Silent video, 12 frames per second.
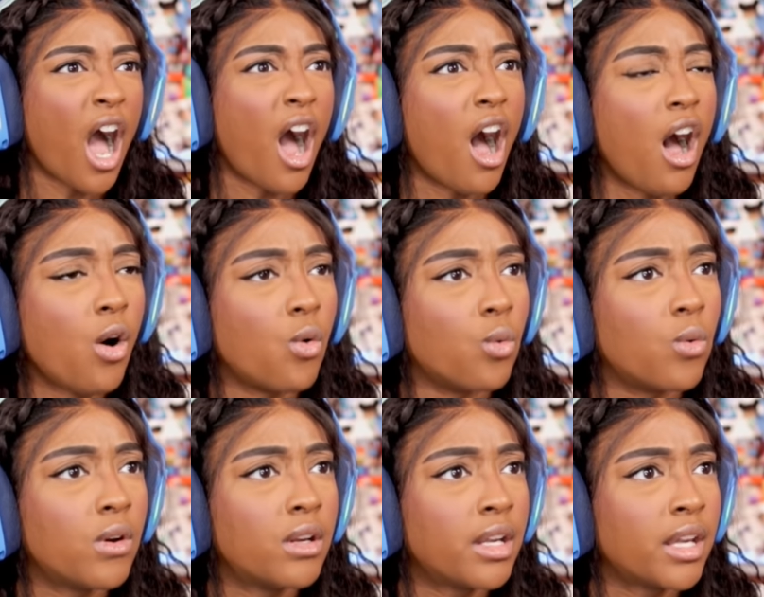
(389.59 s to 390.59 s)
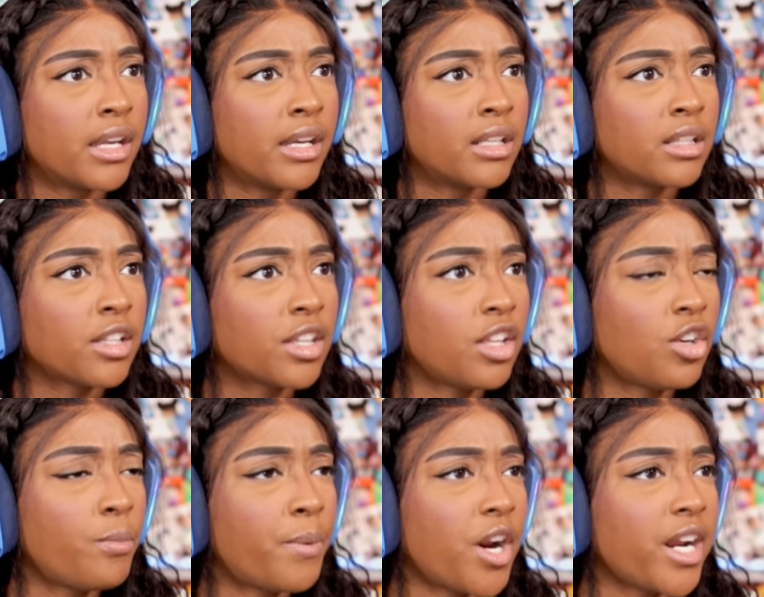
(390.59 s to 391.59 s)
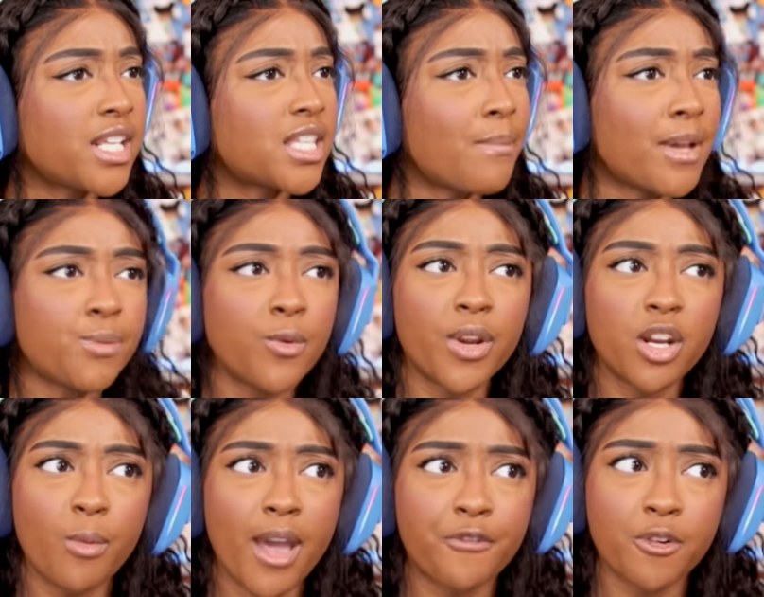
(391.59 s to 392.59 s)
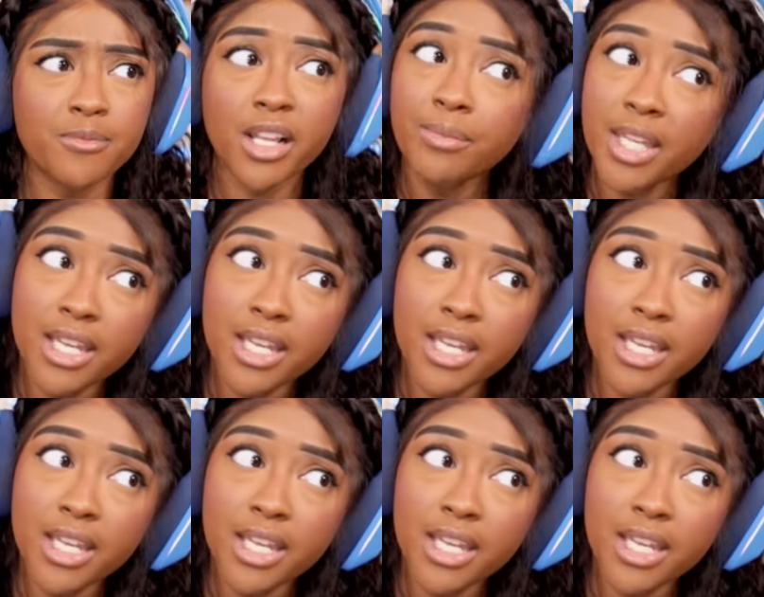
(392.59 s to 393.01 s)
Oh. Look at the little birdies, they must be running away from something.